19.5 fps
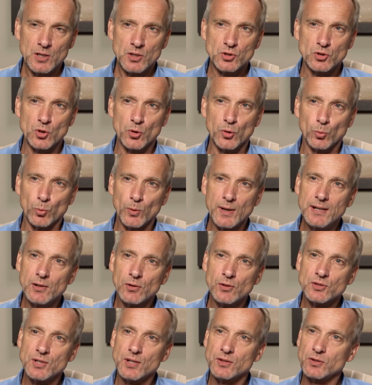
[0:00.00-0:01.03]
So the
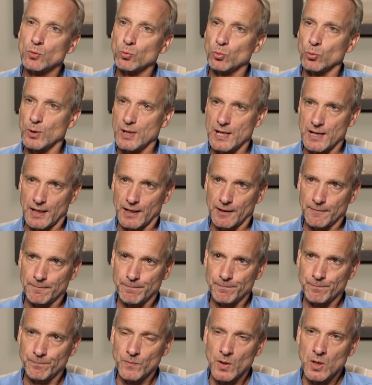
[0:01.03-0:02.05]
readers at the reading,
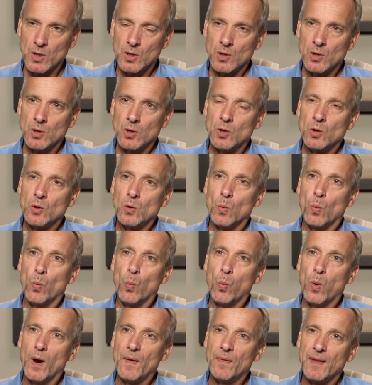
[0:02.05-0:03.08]

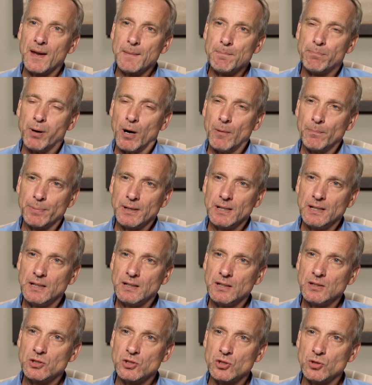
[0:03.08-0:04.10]
when they bump
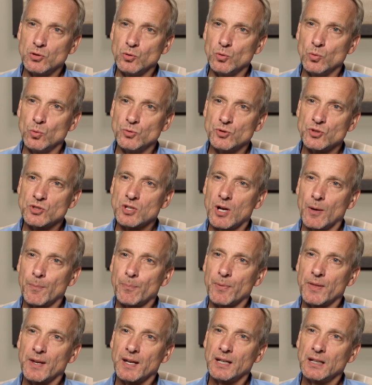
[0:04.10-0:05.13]
into
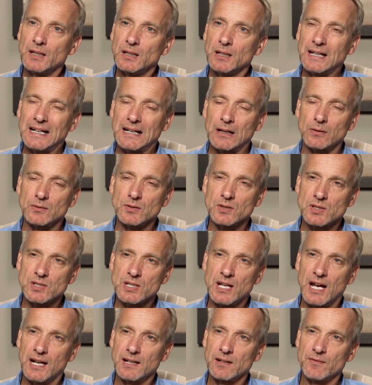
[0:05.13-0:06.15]
something
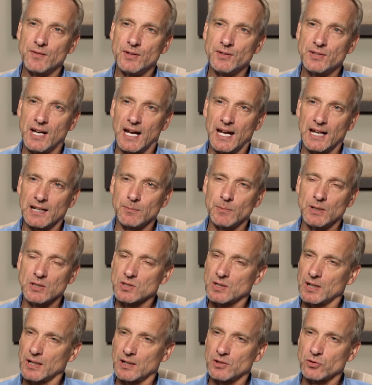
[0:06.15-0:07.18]
outside of the
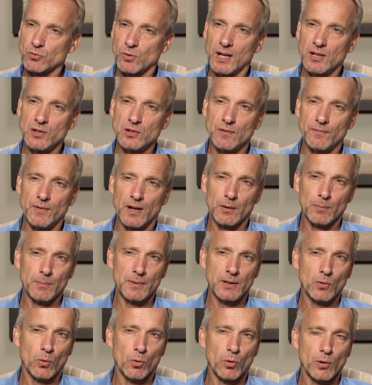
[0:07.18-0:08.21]
documents, like a trend,
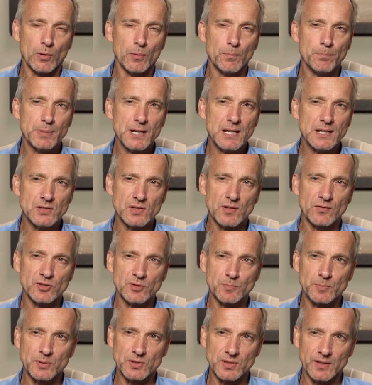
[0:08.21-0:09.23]
development, or piece of
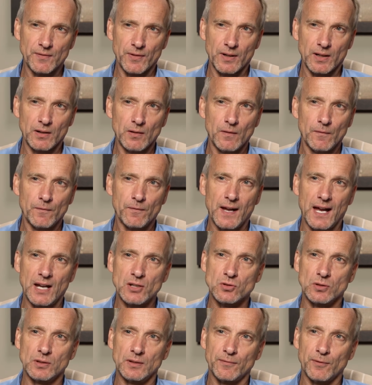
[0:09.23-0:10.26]
specific
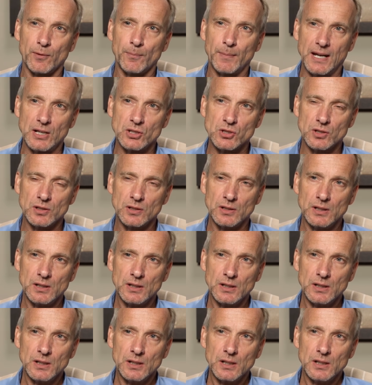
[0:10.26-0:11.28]
factual information,
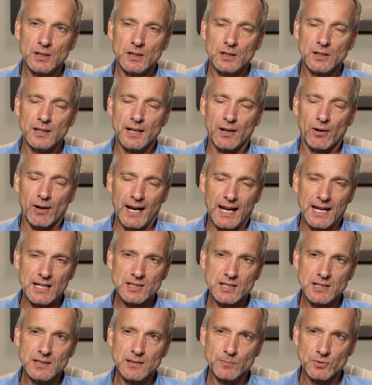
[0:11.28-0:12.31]
they are
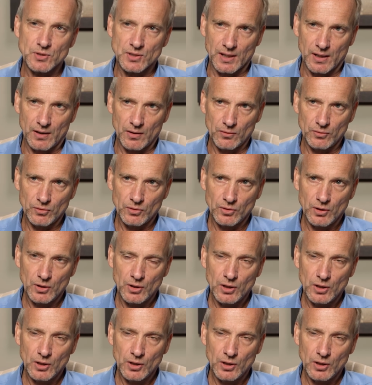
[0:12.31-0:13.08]
asking themselves,